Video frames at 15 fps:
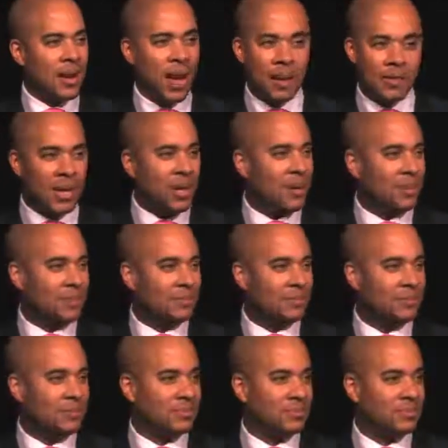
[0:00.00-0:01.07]
I'm in.
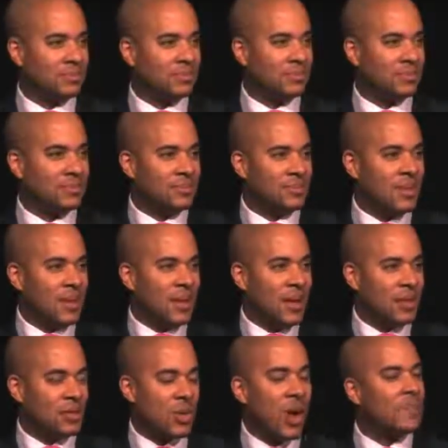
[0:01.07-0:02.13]

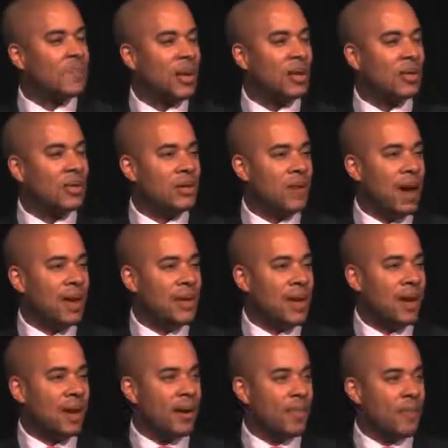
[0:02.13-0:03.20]
So I'm telling you right
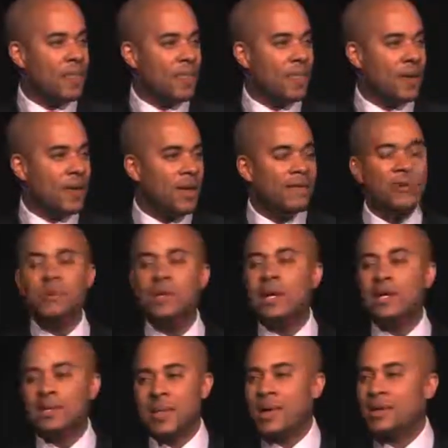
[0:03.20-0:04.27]
now, if you
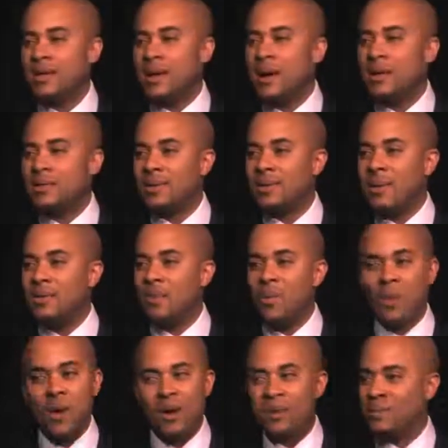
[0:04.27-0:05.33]
get that
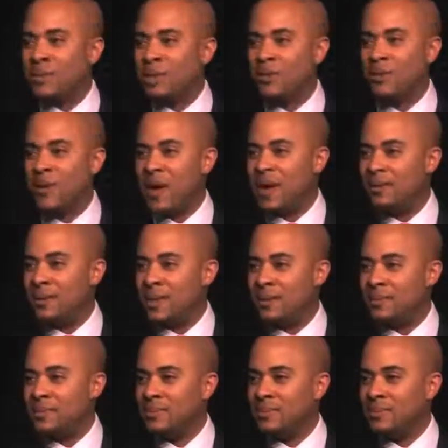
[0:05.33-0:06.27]
concept, welcome to the family.